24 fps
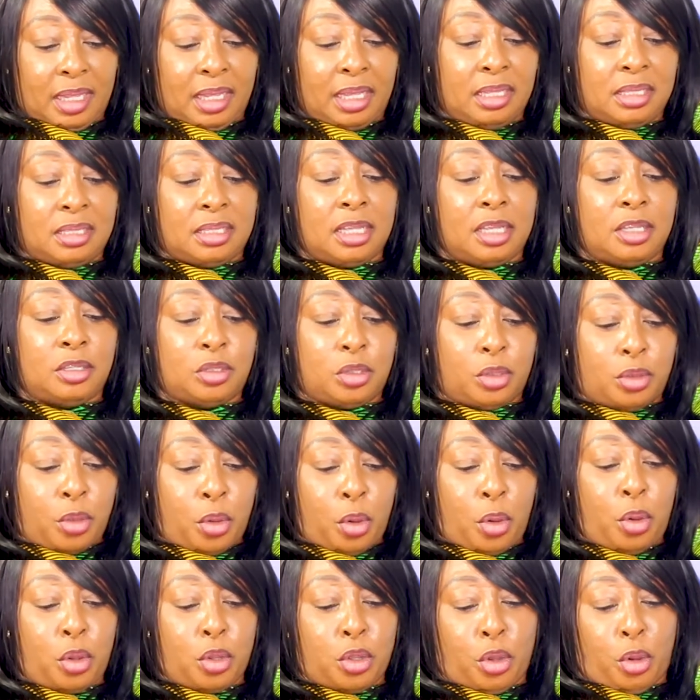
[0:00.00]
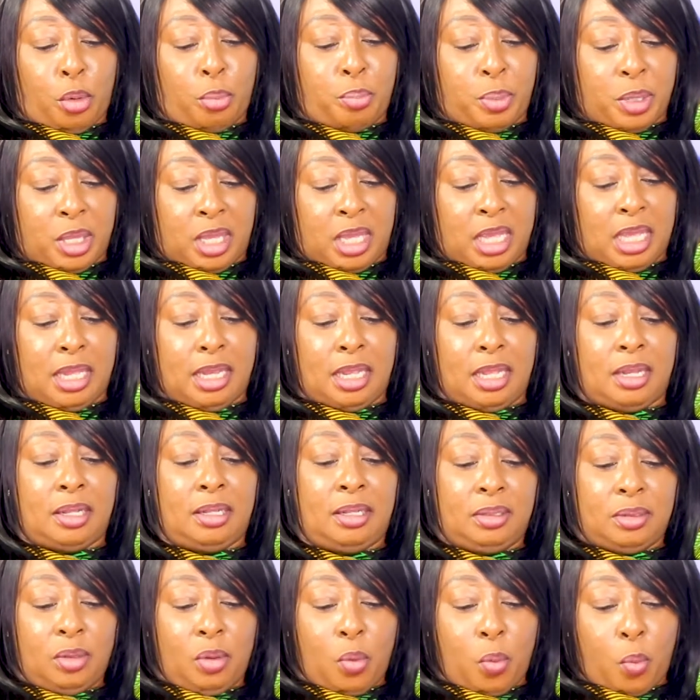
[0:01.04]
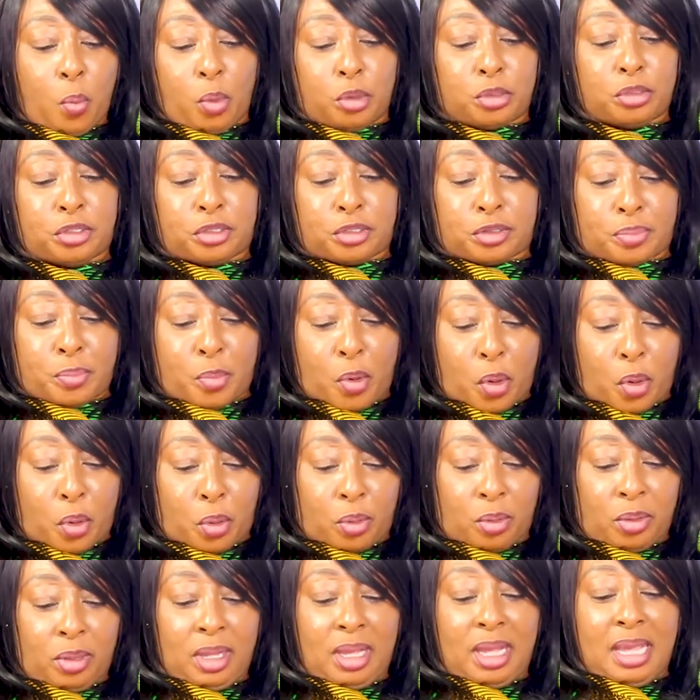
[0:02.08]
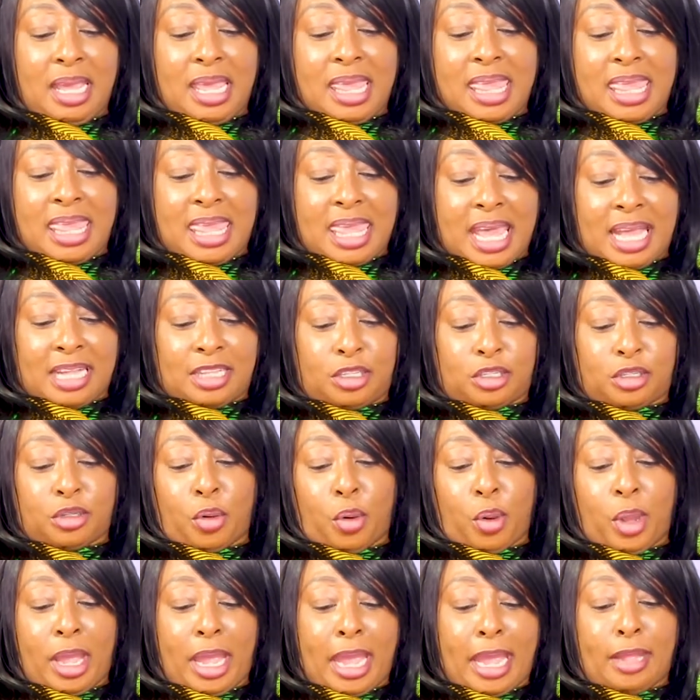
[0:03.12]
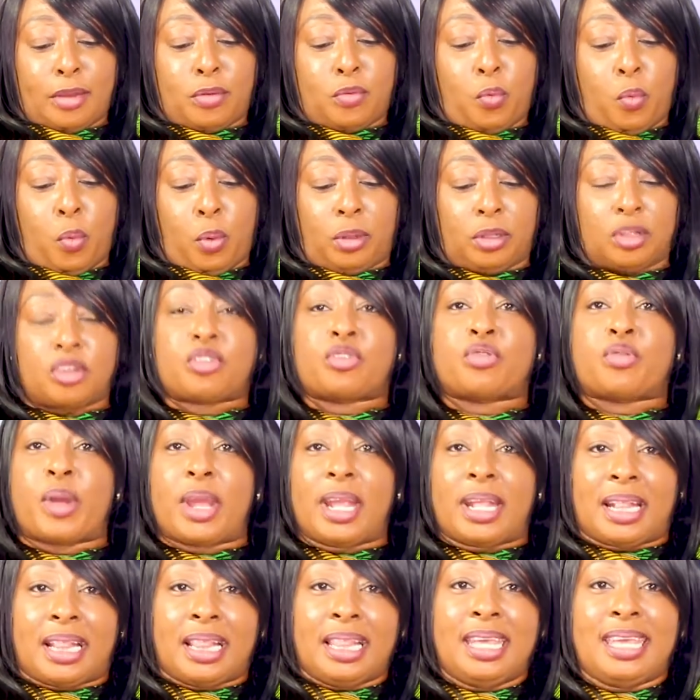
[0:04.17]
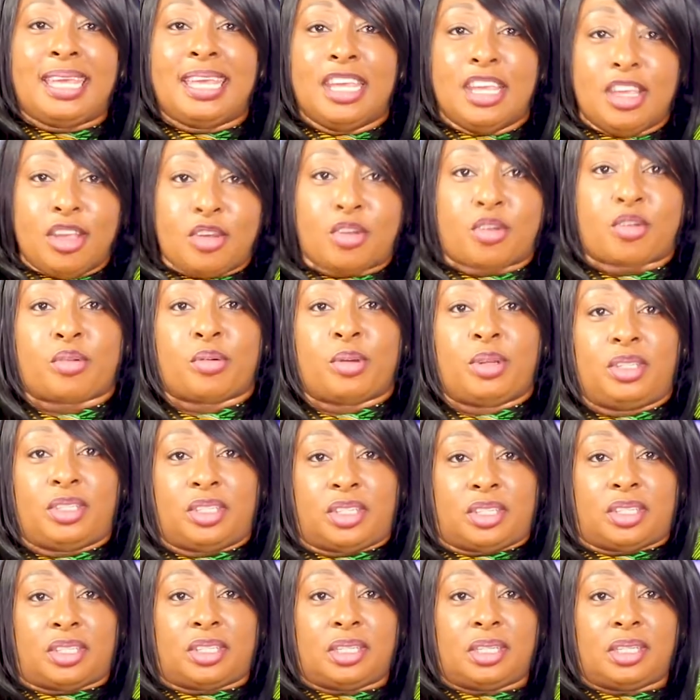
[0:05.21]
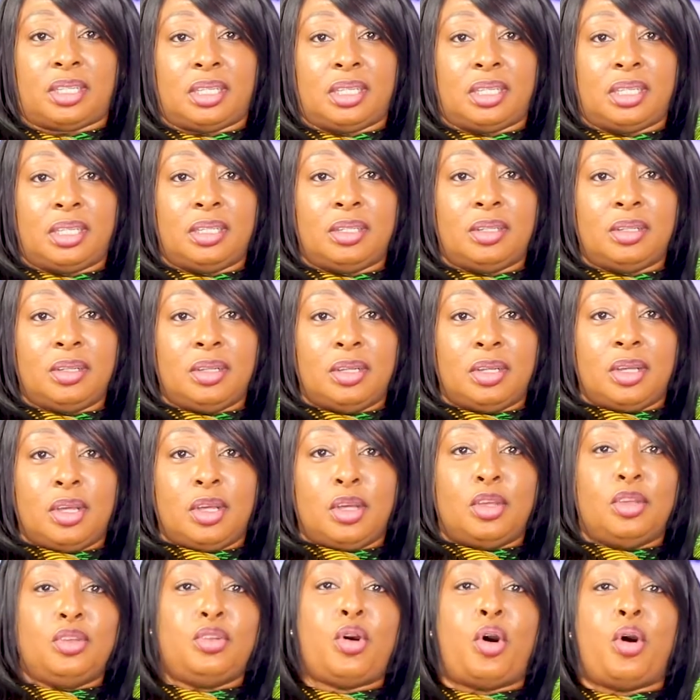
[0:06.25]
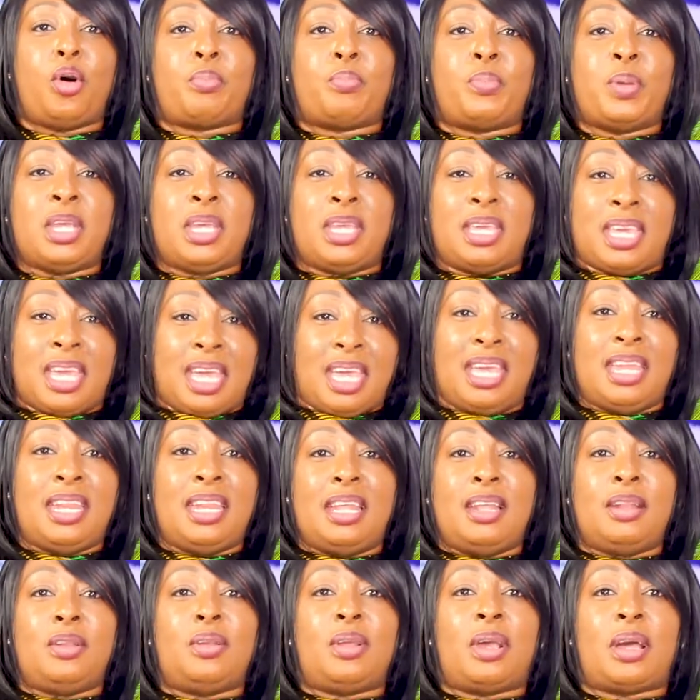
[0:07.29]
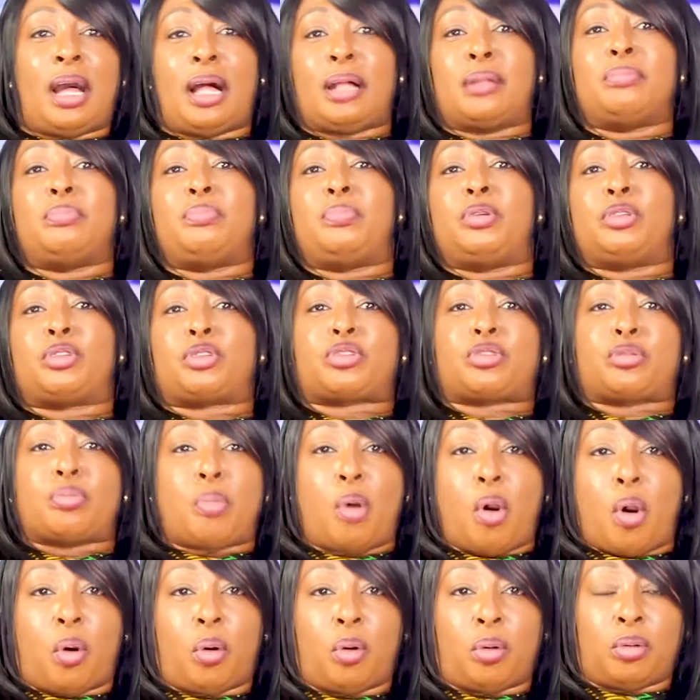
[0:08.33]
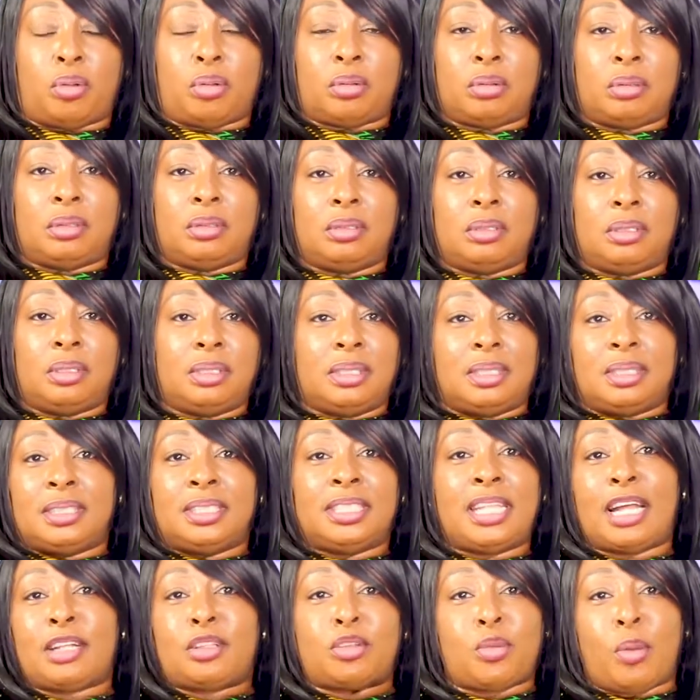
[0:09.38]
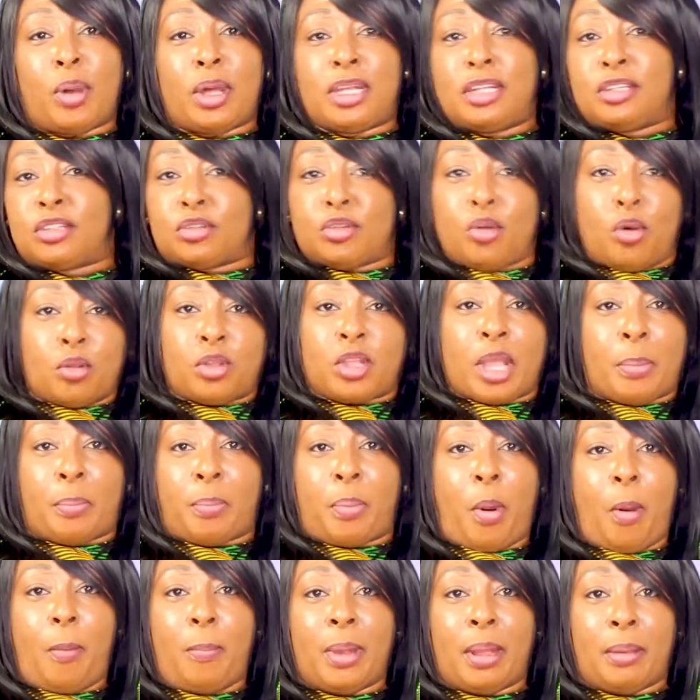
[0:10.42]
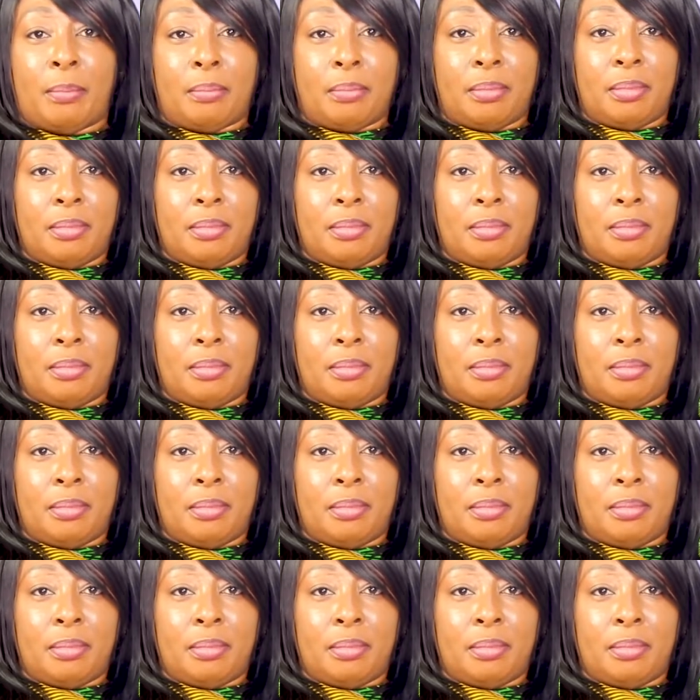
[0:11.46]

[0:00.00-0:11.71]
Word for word: He says, Though your beginning was small, yet your end will greatly increase. Oh, hallelujah. Your beginning can be small. That one is not a problem.